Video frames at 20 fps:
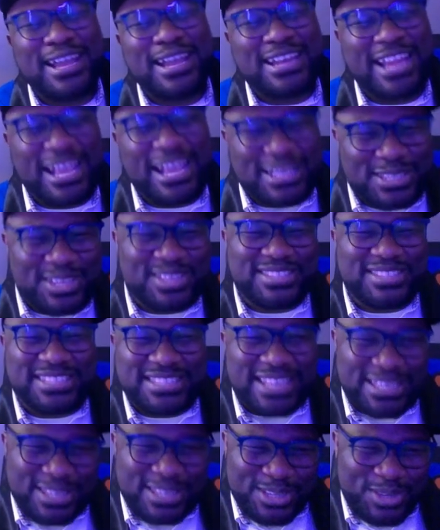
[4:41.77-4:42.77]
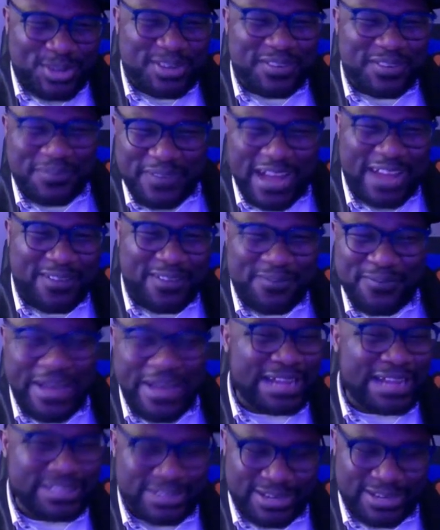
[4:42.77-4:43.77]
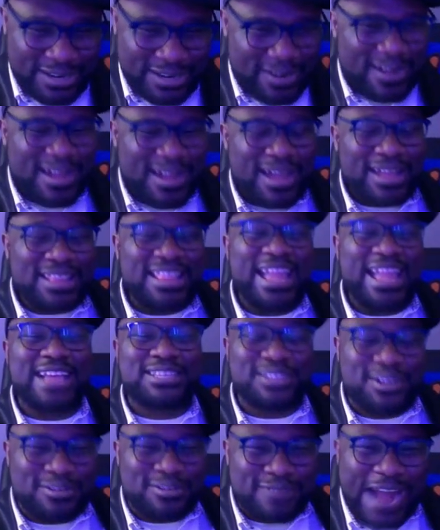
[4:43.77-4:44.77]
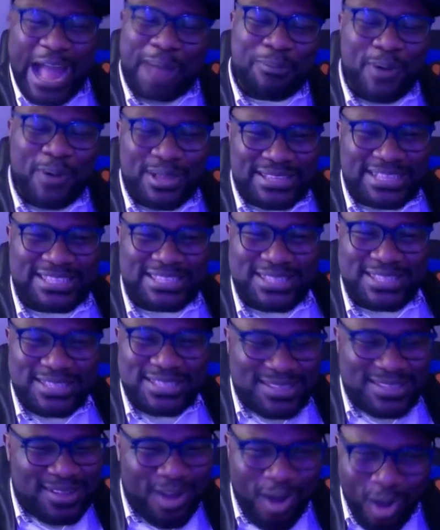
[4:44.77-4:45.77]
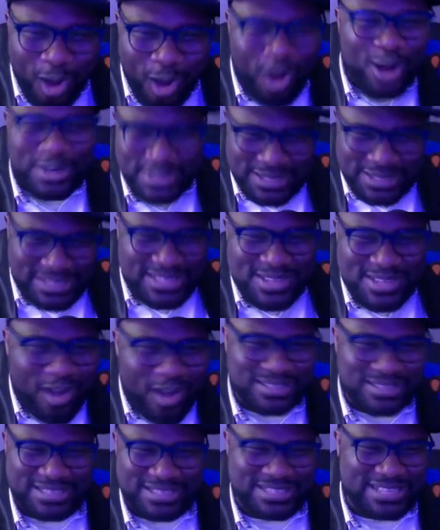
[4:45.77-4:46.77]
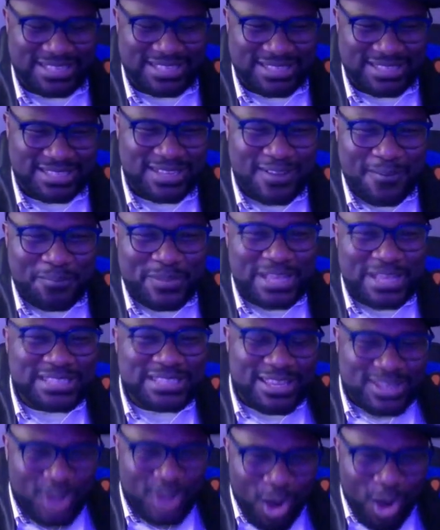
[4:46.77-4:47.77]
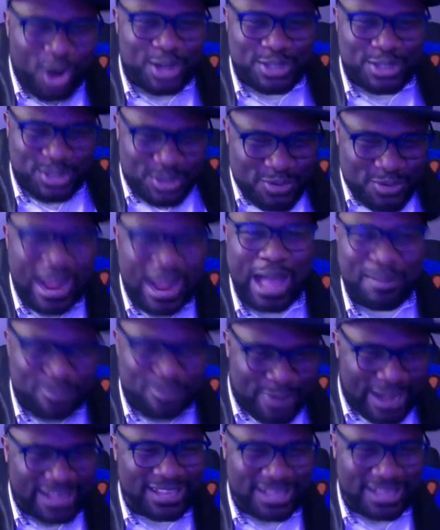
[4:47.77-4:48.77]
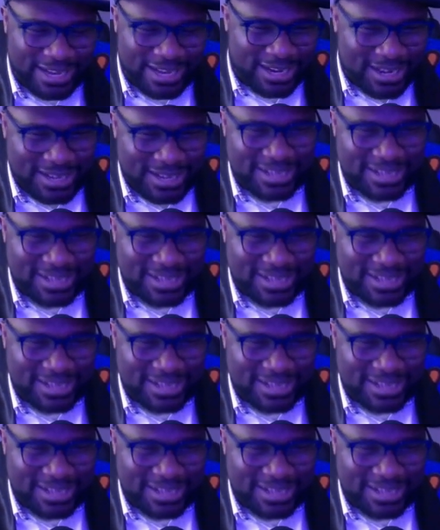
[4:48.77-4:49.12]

Let's use this as a unifying factor. Let's crap on this horse nonsense. This is horse crap right here.